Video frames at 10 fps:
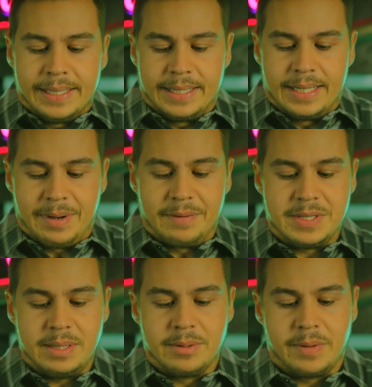I've
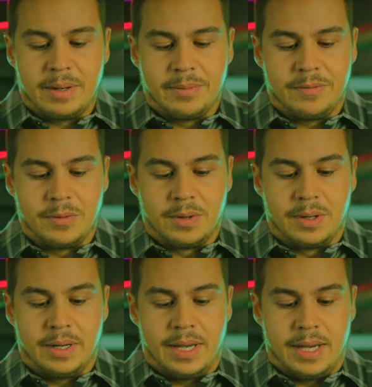seen them around
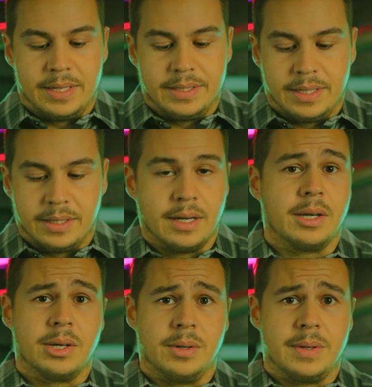before, and
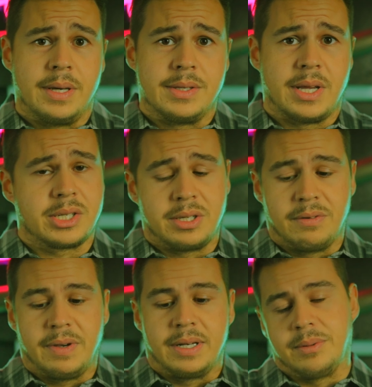Gunco is actually a
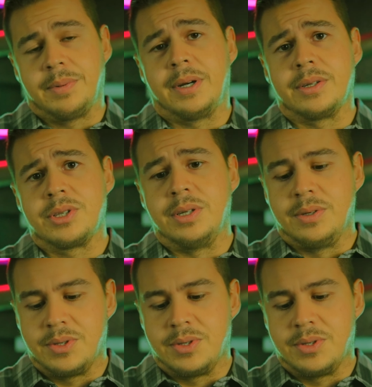fan of their products too,